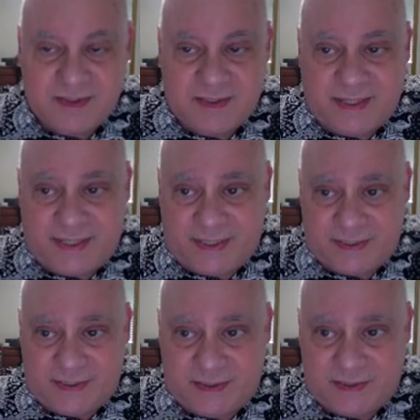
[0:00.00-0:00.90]

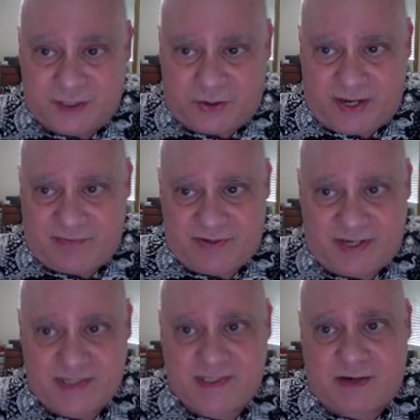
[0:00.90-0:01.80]
and have a
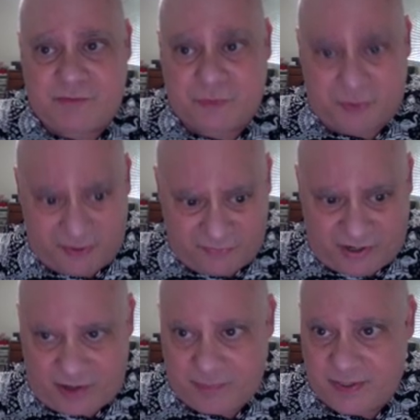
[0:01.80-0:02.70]
nice, comfortable
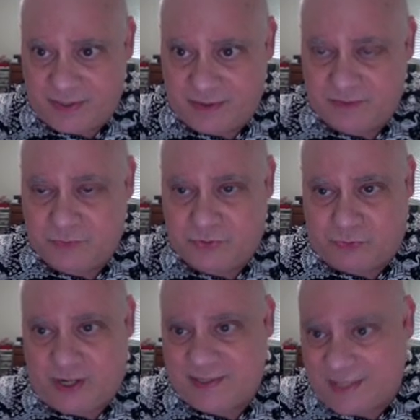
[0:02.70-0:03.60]
environment with the
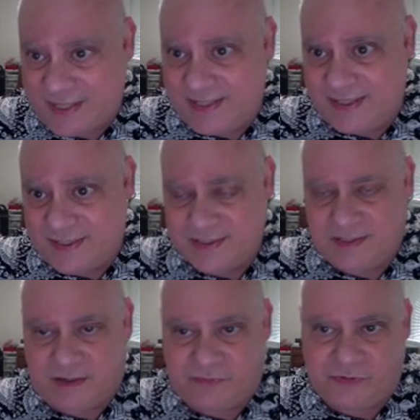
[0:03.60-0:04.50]
right lighting and
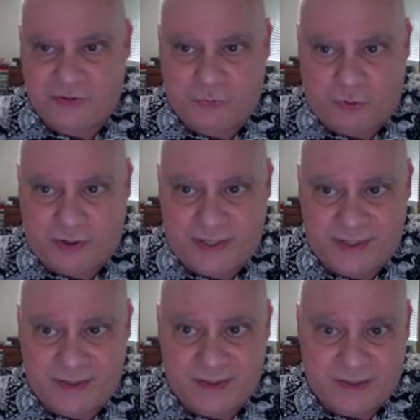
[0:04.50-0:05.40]
stuff for you to work
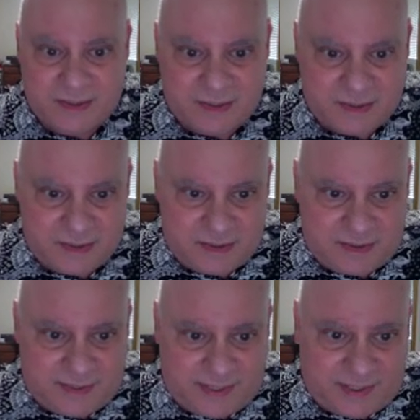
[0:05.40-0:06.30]
in,
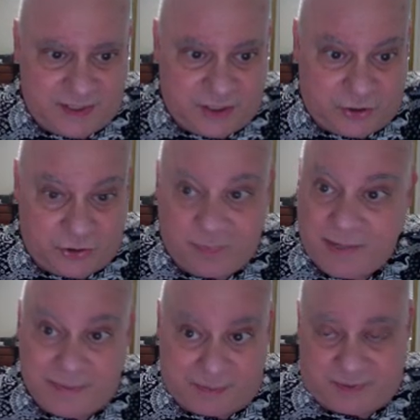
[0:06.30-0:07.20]
then you may
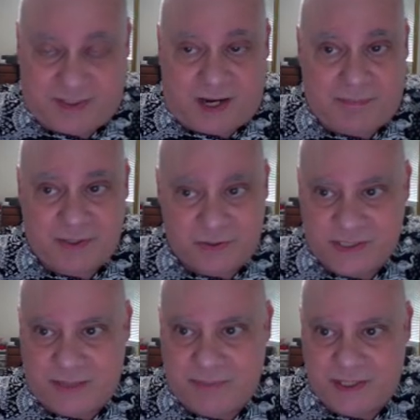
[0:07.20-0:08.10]
be able to copy those
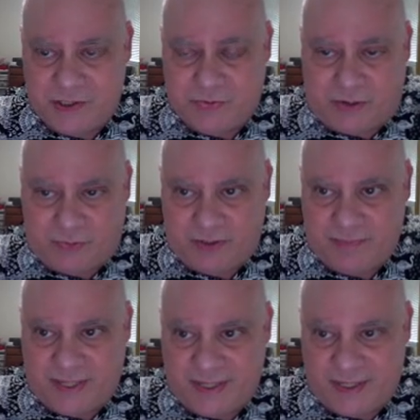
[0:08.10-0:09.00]
10 pages without really
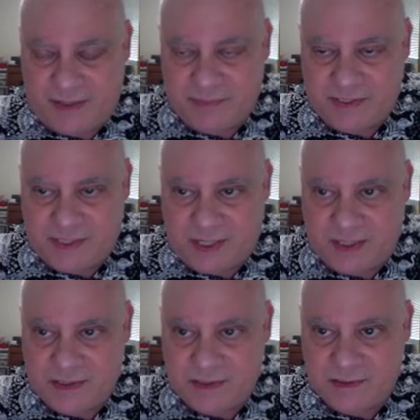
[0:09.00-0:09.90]
making any mistakes.